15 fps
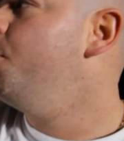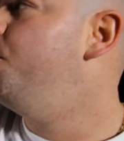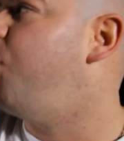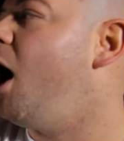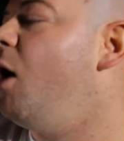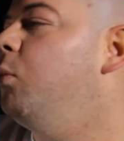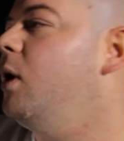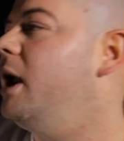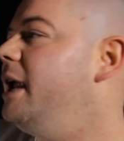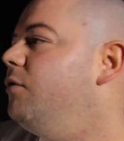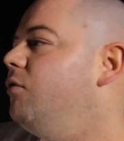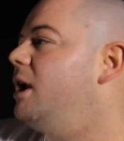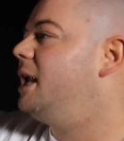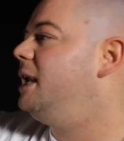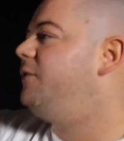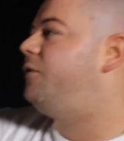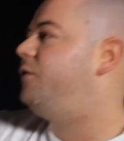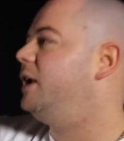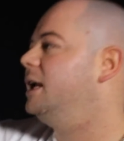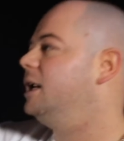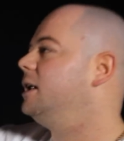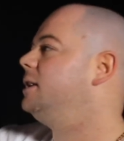But I weren't really
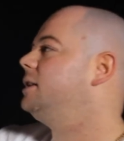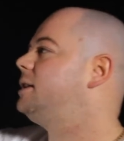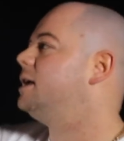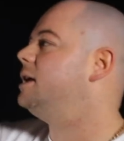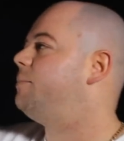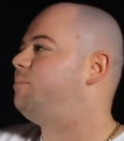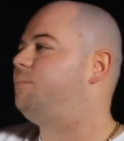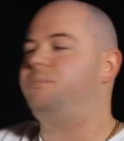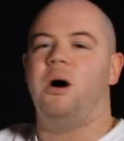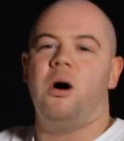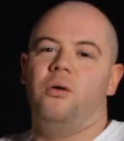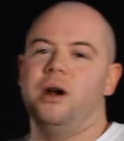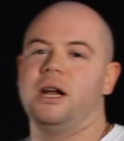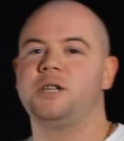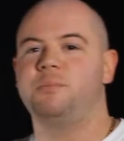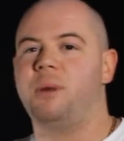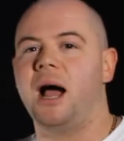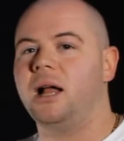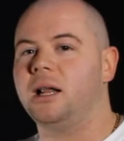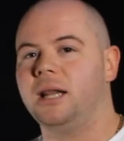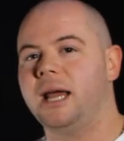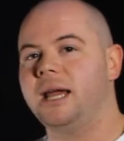feeling the Poe Rich
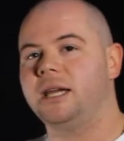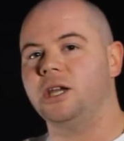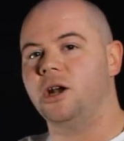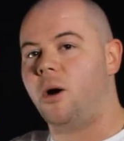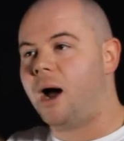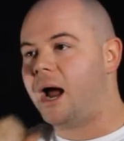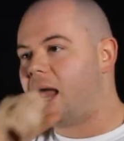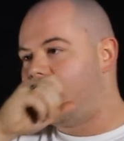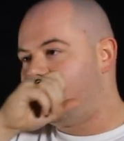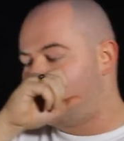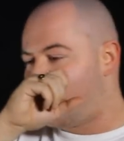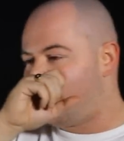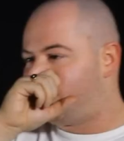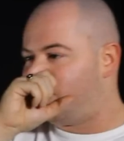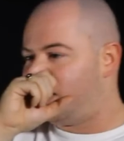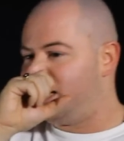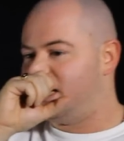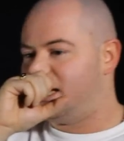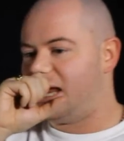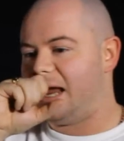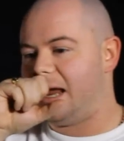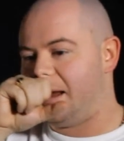battle, like, you know, I think
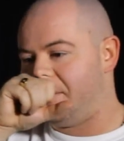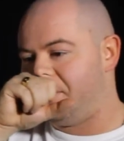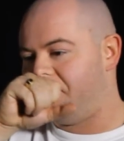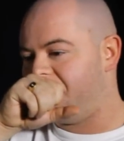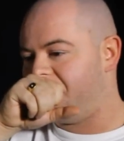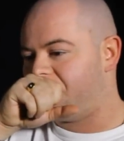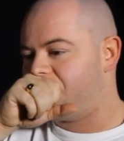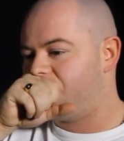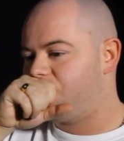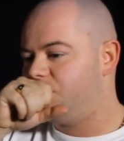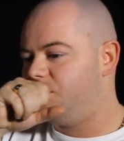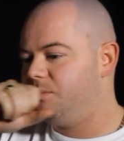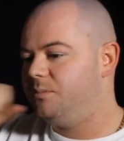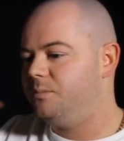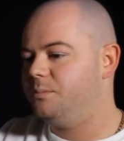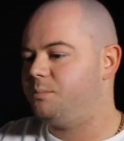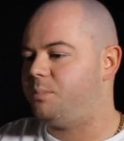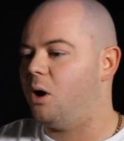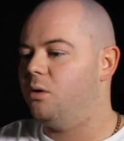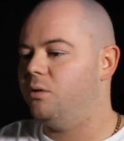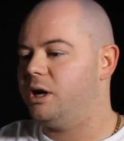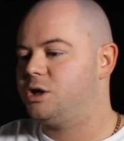
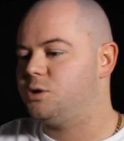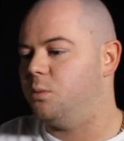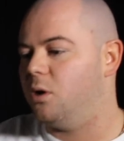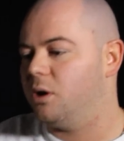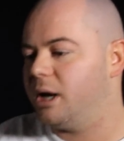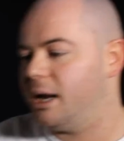Poe Rich won,